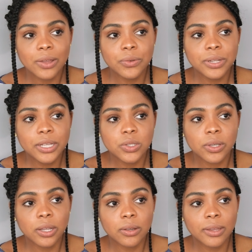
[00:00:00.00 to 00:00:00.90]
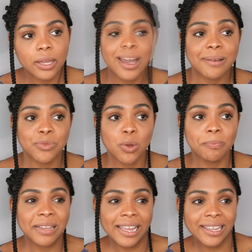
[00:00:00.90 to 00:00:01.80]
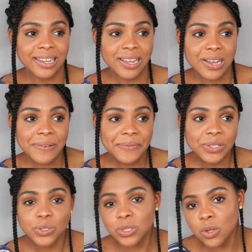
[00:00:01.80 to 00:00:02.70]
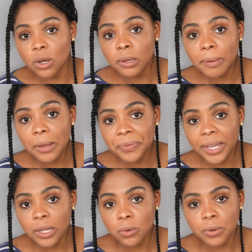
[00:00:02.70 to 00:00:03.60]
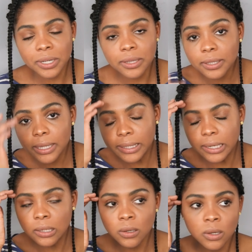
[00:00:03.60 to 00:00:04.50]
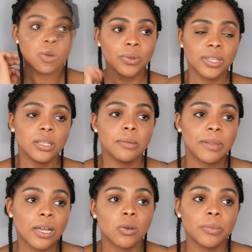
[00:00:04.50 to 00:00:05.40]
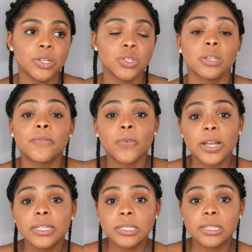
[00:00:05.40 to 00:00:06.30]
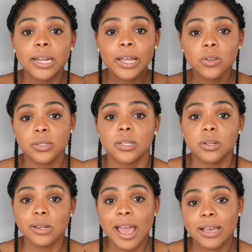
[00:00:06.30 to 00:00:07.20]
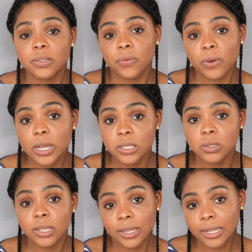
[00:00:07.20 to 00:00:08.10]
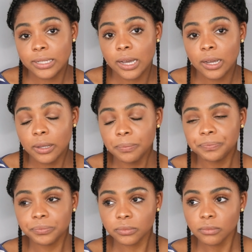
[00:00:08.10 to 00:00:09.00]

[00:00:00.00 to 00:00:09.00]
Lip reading: I don't need to hear that I'm not black enough to talk about that or anything like that. So within the black community, the friends that I considered as friends in that time,